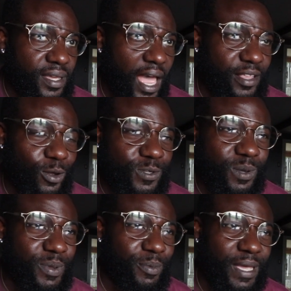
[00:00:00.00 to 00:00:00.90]
I know
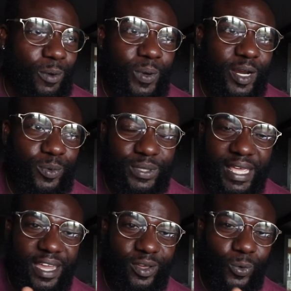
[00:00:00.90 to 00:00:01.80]
some people get weird when
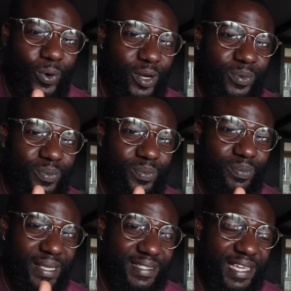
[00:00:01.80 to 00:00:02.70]
they hear the word
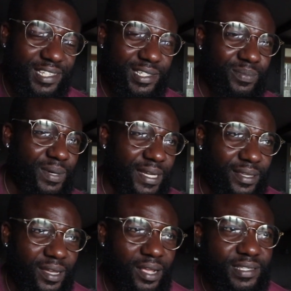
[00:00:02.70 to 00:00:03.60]
meditation, but
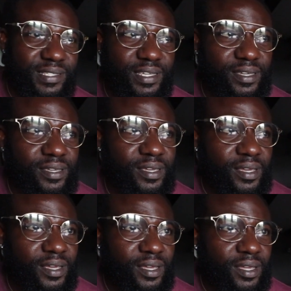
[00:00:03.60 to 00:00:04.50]
honestly,
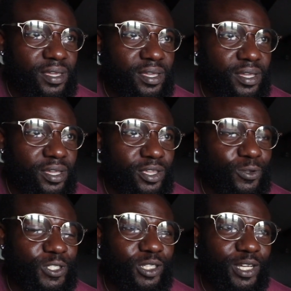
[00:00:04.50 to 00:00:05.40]
you
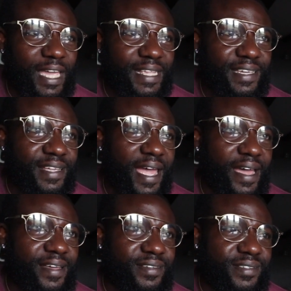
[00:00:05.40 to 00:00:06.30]
should look at it
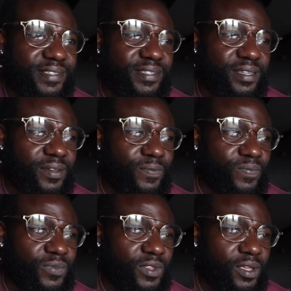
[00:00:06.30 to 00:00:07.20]
as
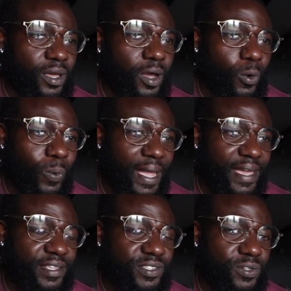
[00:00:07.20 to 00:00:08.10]
a
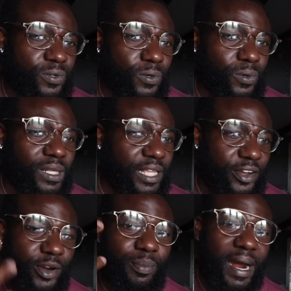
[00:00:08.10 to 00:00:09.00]
way to clear
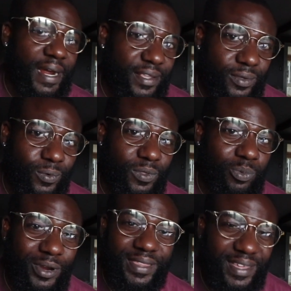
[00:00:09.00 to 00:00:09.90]
your mind with
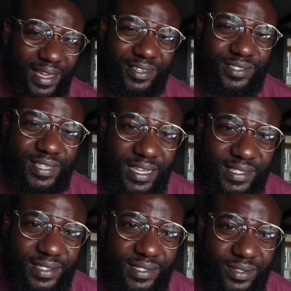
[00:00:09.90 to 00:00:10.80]
breathing
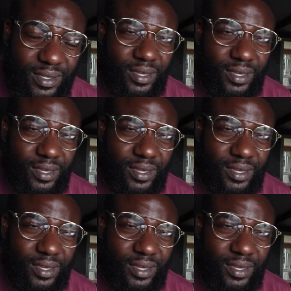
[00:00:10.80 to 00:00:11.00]
exercises.